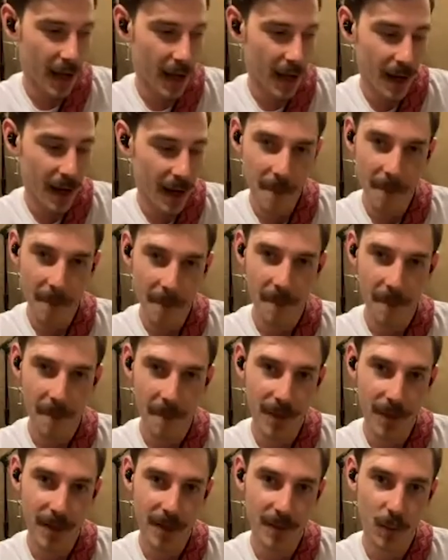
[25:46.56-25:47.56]

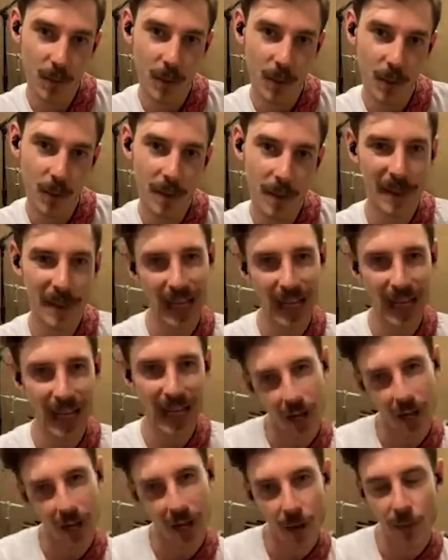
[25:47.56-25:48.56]
method would be kind of how
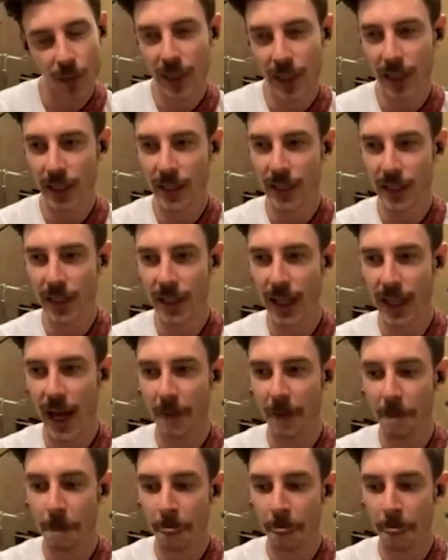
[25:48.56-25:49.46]
I would get into that.